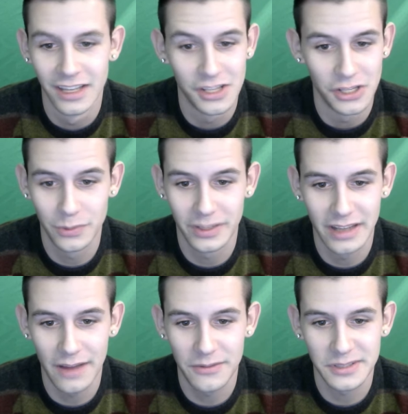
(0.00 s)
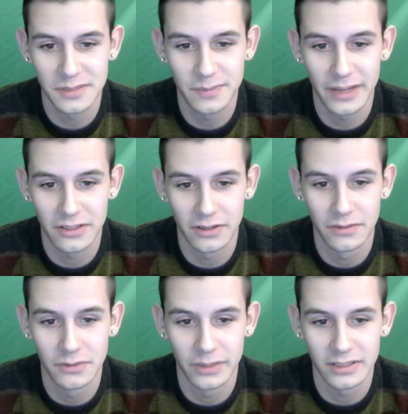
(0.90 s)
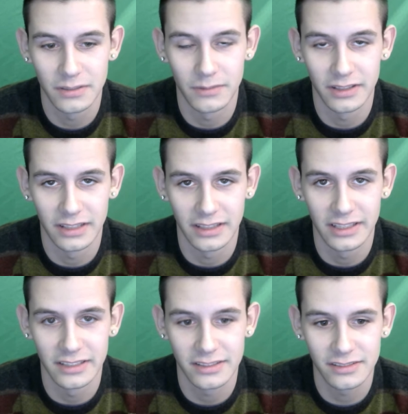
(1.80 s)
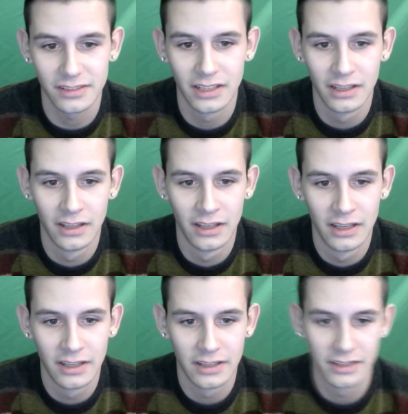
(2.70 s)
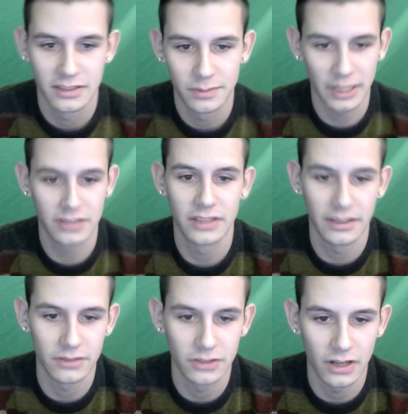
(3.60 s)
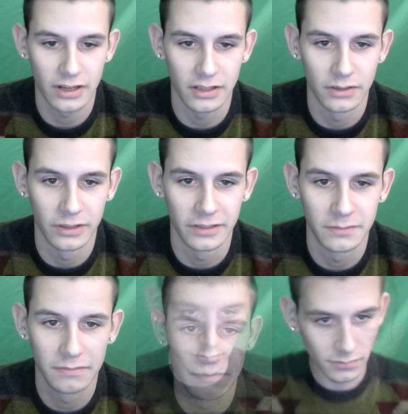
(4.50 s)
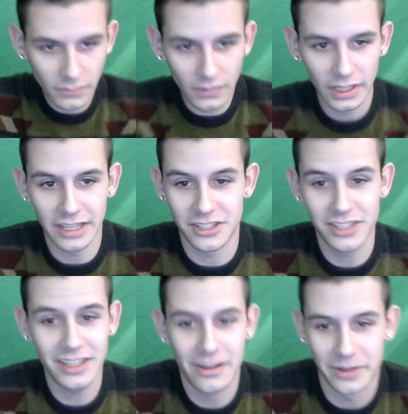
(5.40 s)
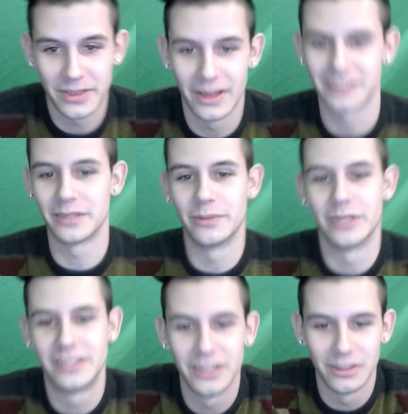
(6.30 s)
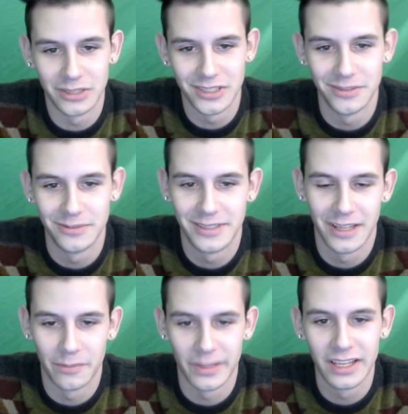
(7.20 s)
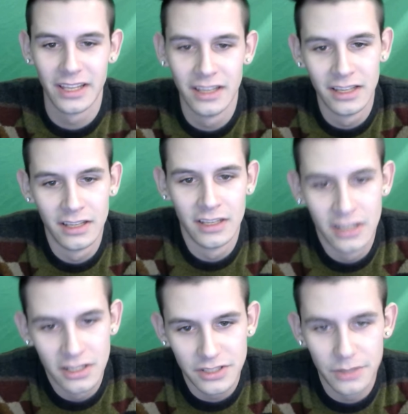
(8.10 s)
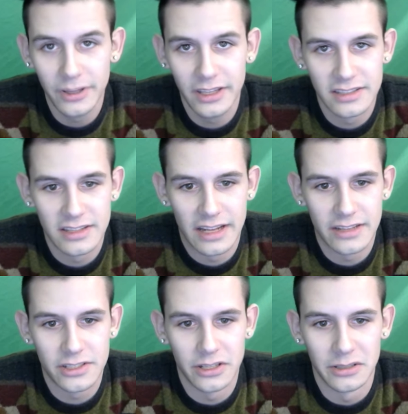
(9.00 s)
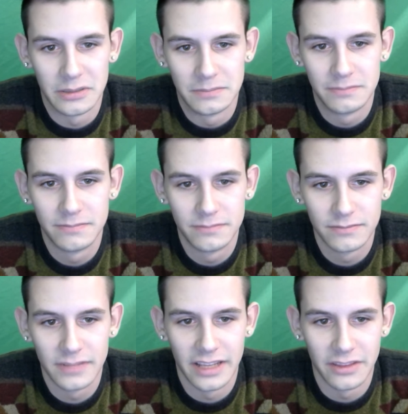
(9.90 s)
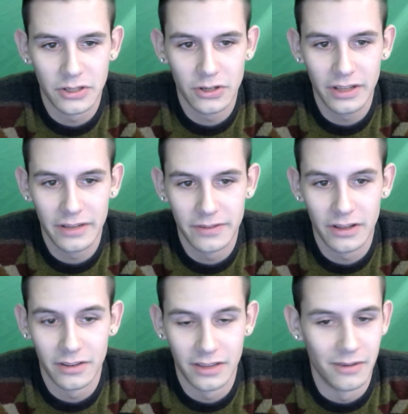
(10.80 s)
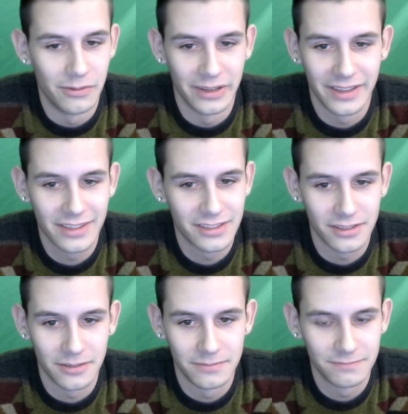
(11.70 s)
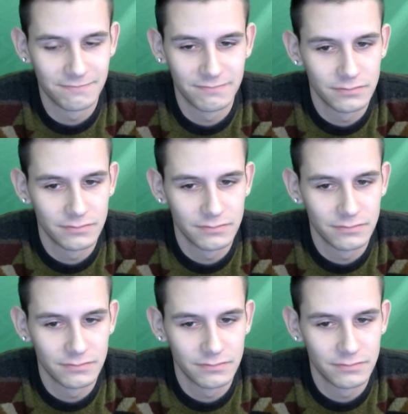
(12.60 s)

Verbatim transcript: You would never suspect her of doing something like this, especially after talking to her. And she never thought she would too, she would tell me. She really is a nice girl, and the girl I fell in love with, so.